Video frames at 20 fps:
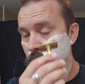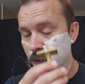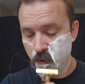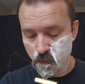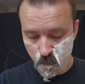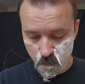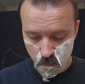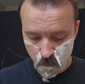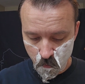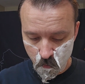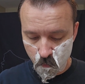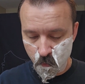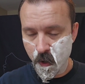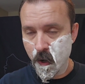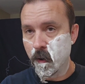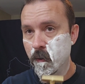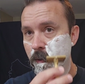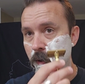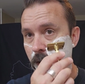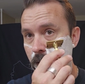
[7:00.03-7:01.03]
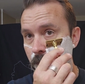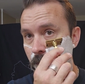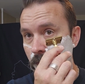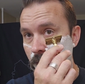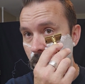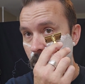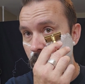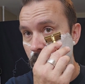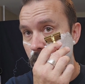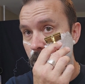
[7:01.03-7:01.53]
which we throw around like
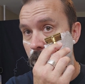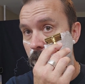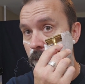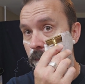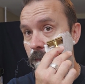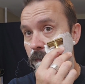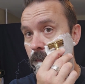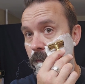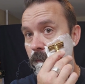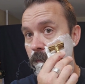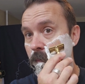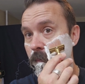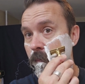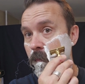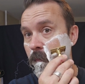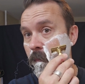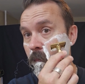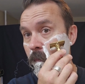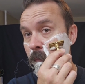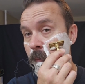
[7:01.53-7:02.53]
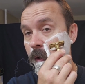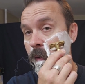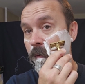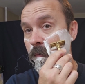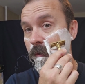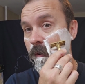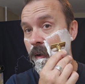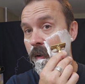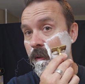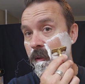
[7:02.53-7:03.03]
very many
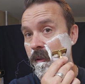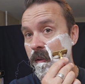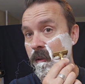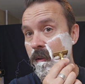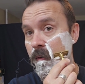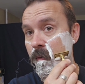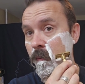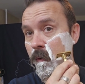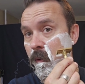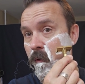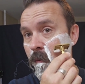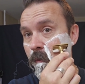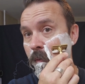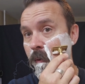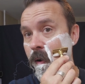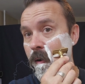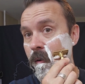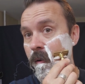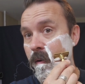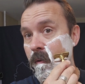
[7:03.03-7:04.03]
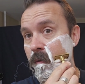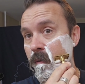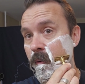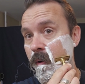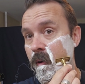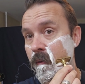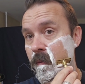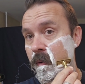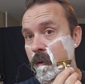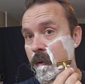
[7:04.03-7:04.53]
phrases, we throw around all
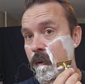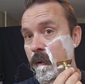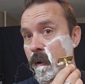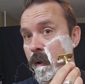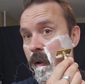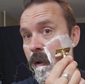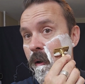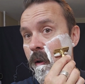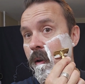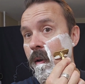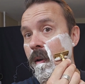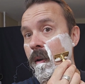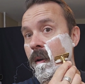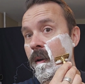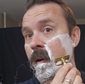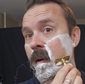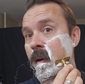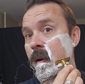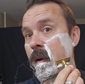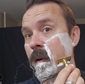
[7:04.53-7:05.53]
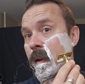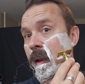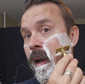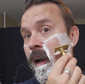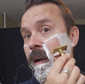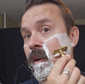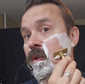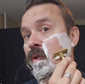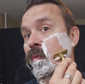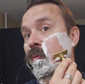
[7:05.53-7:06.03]
too often. An
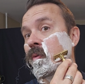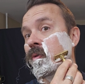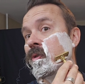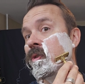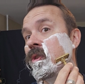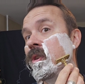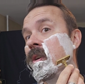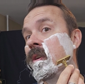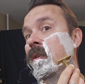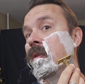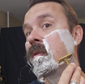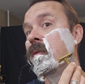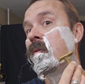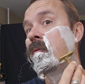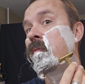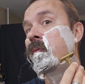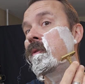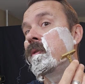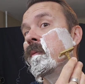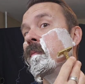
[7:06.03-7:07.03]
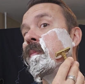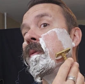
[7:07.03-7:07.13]
actual shill was a